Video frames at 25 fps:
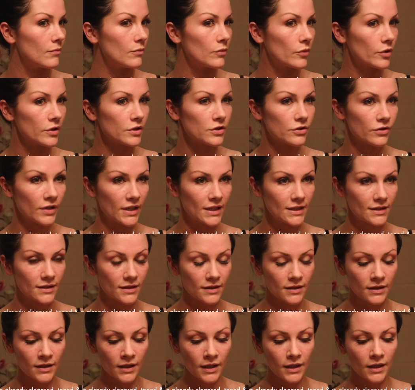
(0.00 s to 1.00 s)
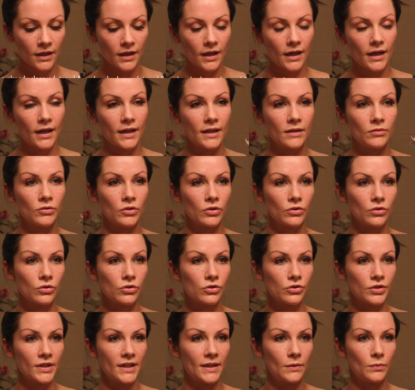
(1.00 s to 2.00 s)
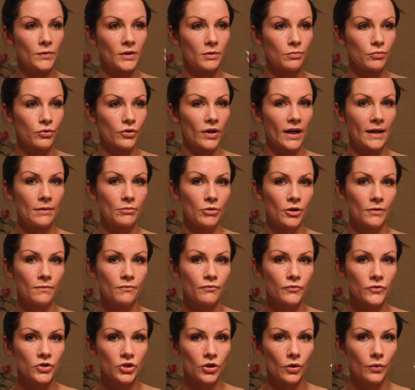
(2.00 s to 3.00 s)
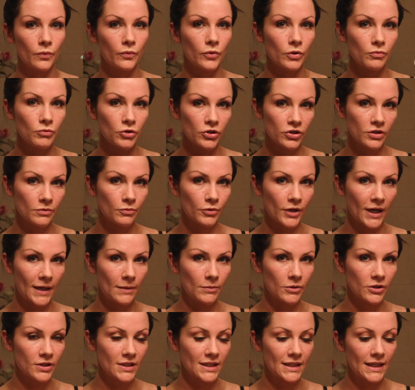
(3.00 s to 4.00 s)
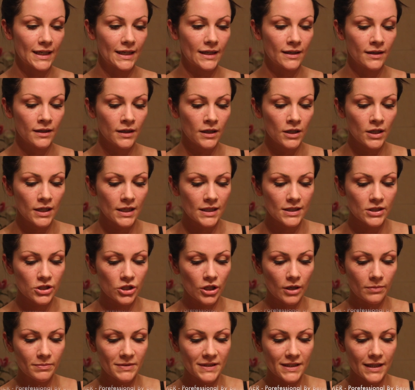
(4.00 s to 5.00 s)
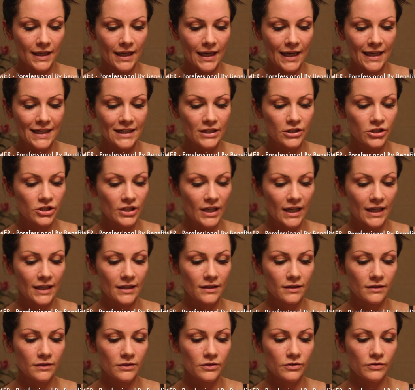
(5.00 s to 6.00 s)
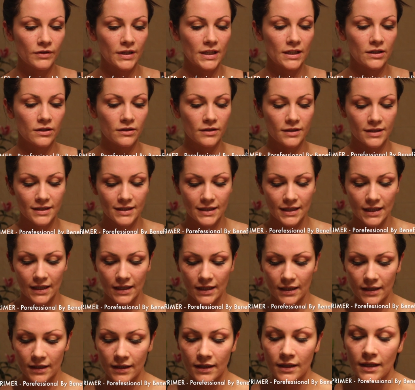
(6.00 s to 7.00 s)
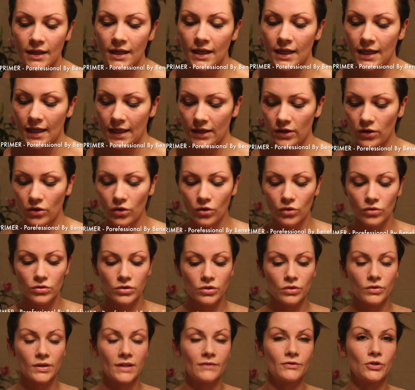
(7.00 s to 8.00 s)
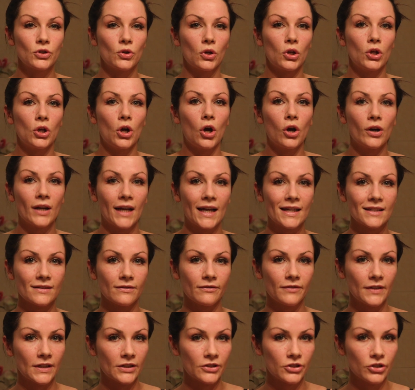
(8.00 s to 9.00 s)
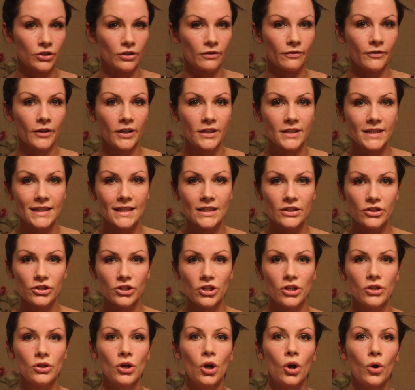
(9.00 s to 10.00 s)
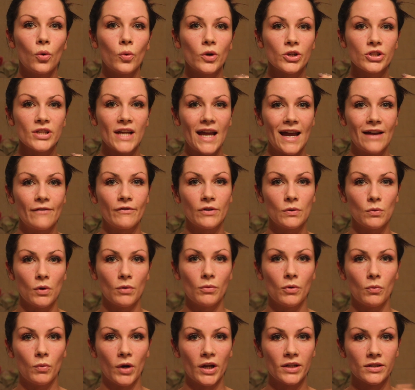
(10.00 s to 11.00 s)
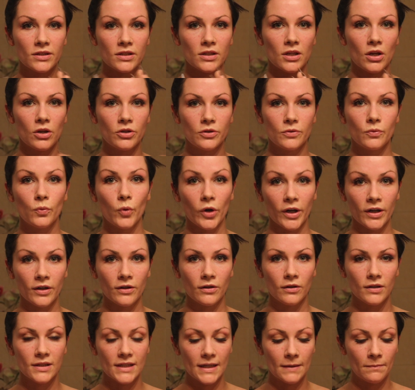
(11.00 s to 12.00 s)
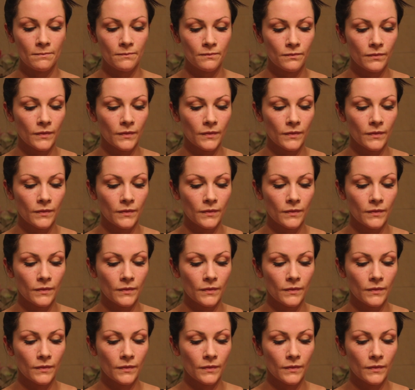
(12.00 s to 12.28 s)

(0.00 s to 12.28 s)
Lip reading: moisturised it, and I'm going to go straight in with a primer. So I'm using a primer today. It stops any shine creating on the skin. It also gives you a long lasting finish to your foundation, which every woman wants, working all day.